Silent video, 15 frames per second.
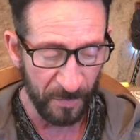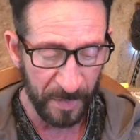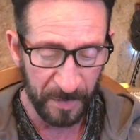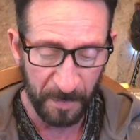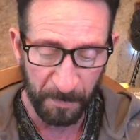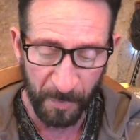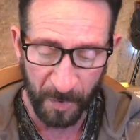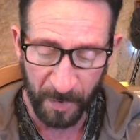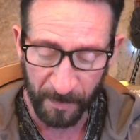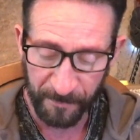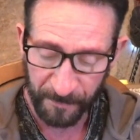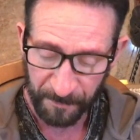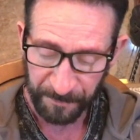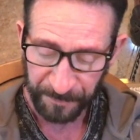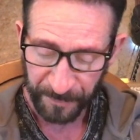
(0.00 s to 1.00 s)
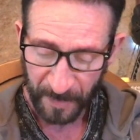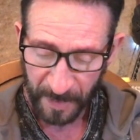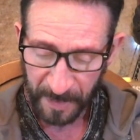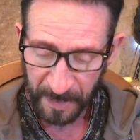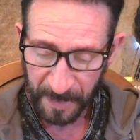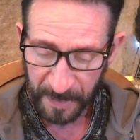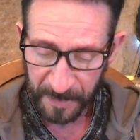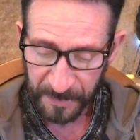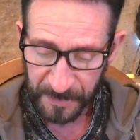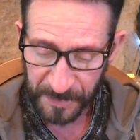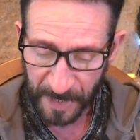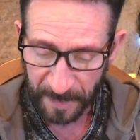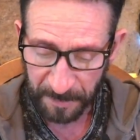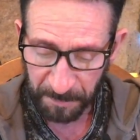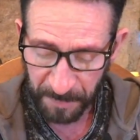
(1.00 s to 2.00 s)
In the book of
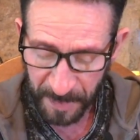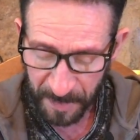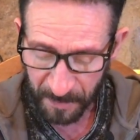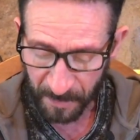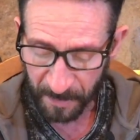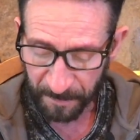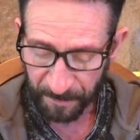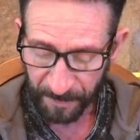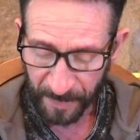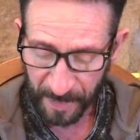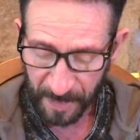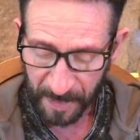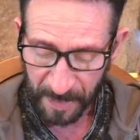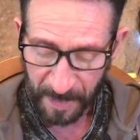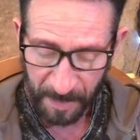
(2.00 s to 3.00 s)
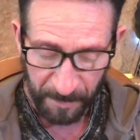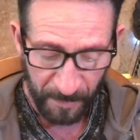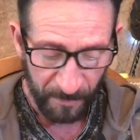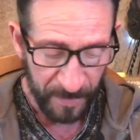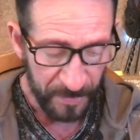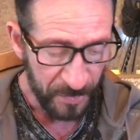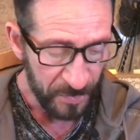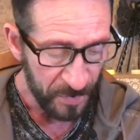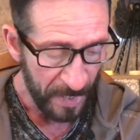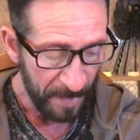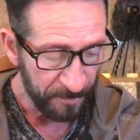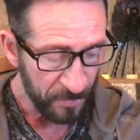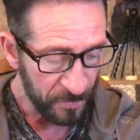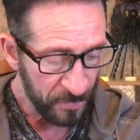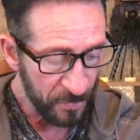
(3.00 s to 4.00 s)
2 Peter, I'm going to read you
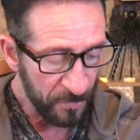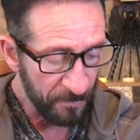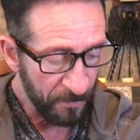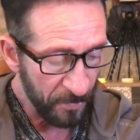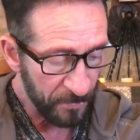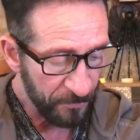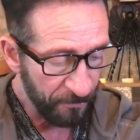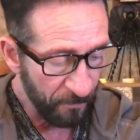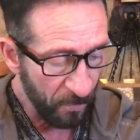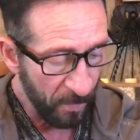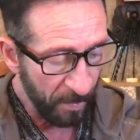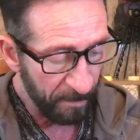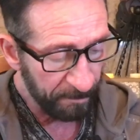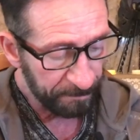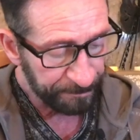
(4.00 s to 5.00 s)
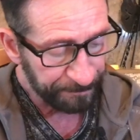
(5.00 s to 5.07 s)
chapter 2, verse 4.